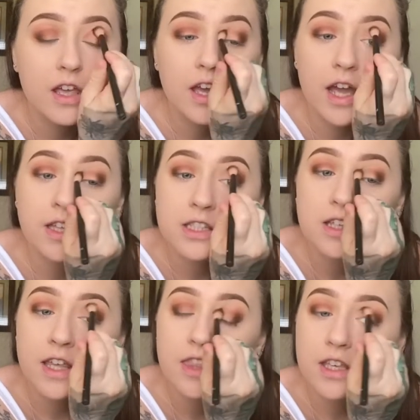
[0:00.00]

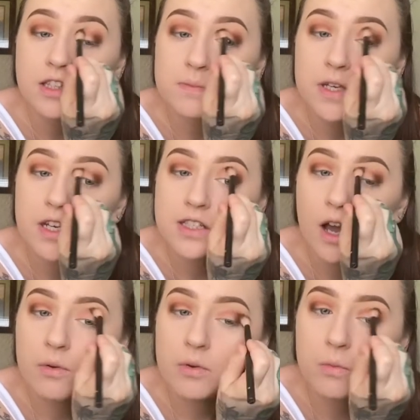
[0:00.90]
I think it's because I
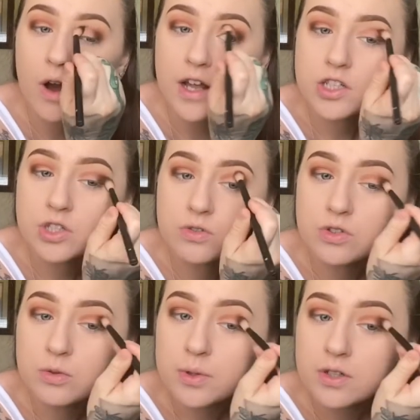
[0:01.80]
would watch
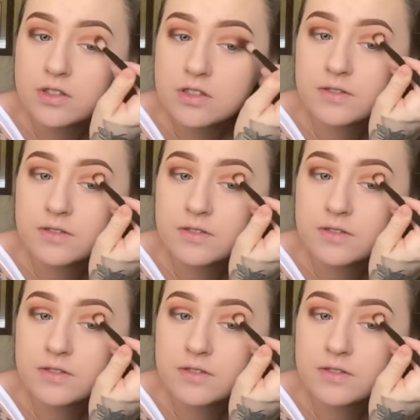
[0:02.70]
YouTubers